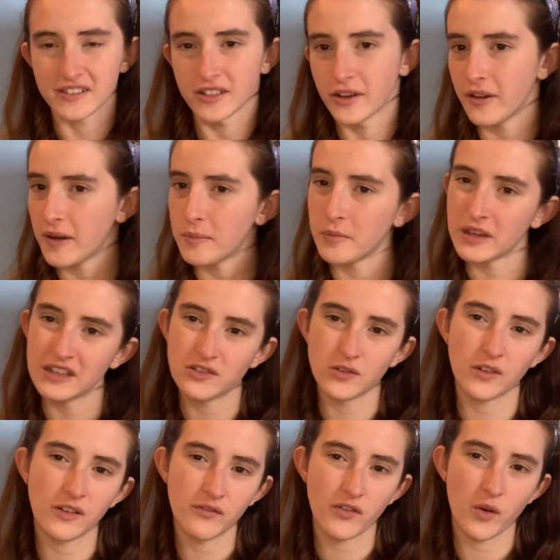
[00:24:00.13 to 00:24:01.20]
who hadn't been
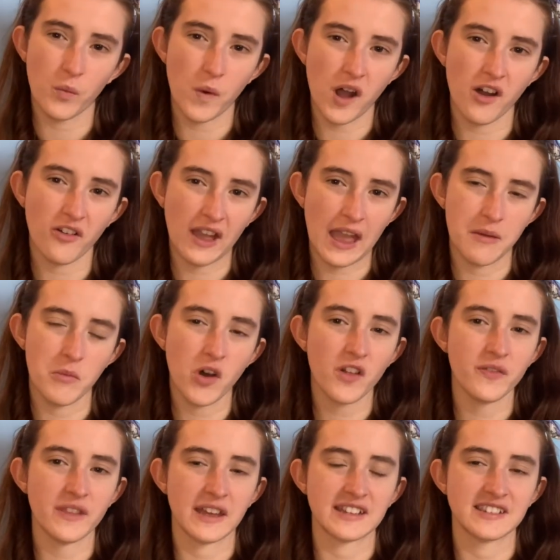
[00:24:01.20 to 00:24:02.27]
talking for a while came
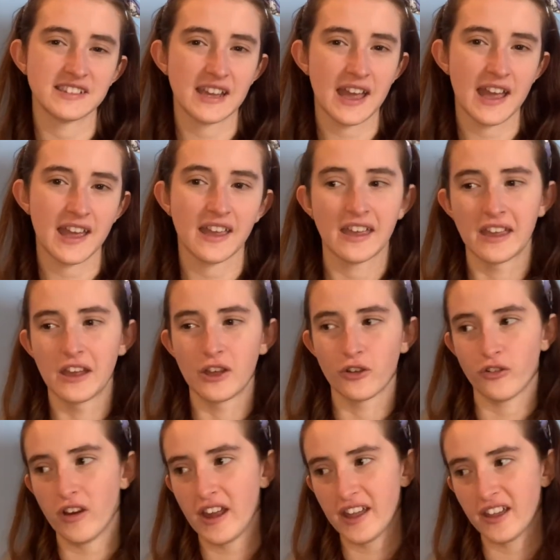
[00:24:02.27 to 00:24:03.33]
on, they'd say
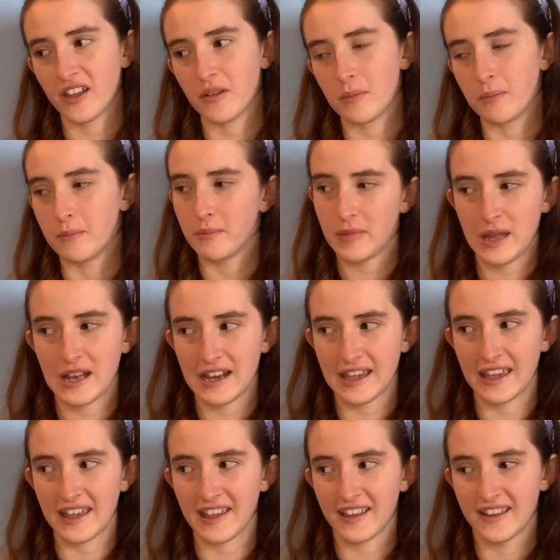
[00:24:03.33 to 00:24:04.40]
Graham,
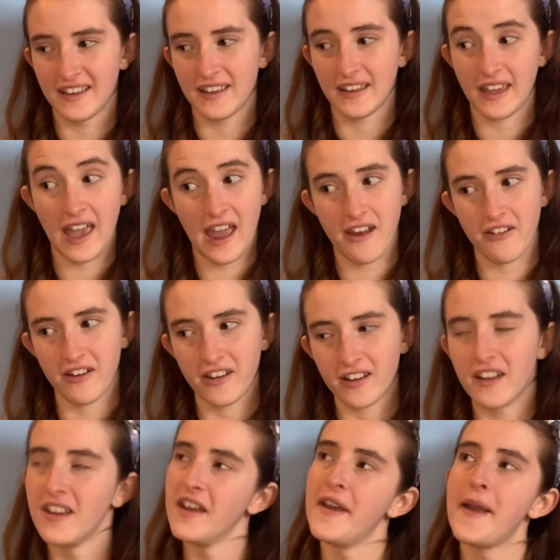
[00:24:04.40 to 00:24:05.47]
Billy, Karen.
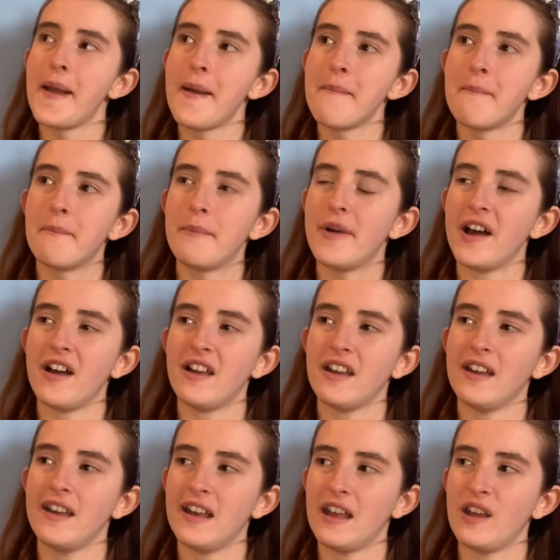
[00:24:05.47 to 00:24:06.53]
But
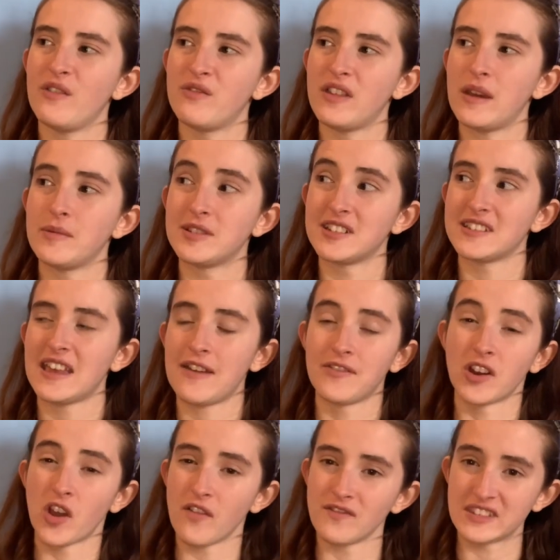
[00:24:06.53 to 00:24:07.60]
if they were just having
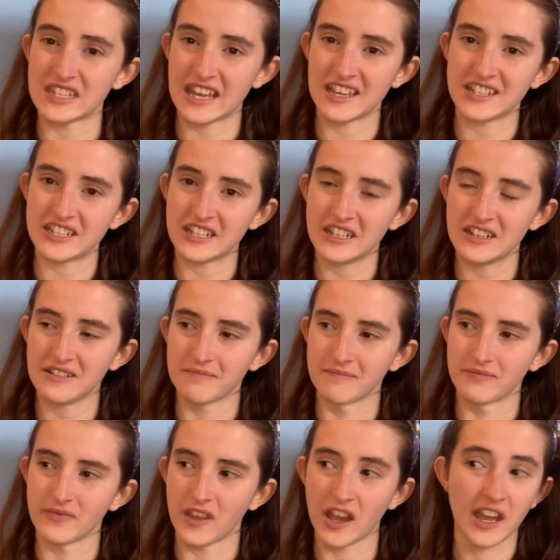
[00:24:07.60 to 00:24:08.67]
a conversation,
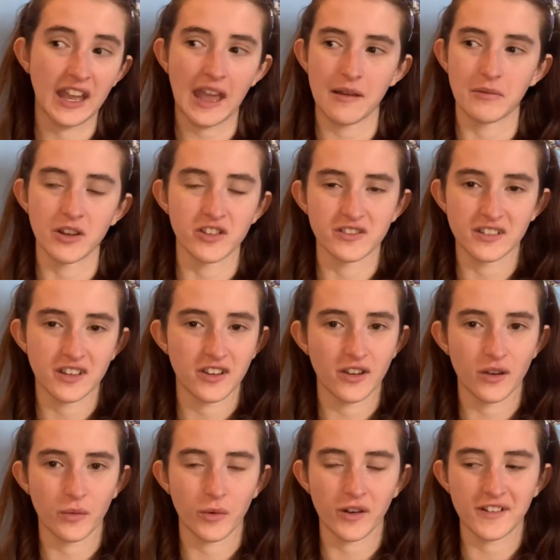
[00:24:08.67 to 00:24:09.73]
I kept losing who
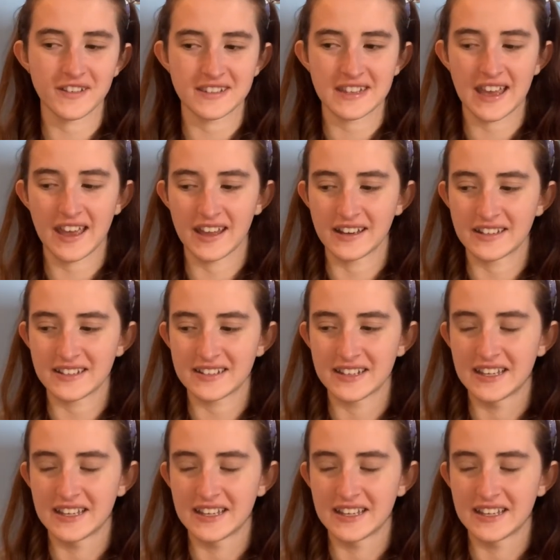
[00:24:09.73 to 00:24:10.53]
it was. And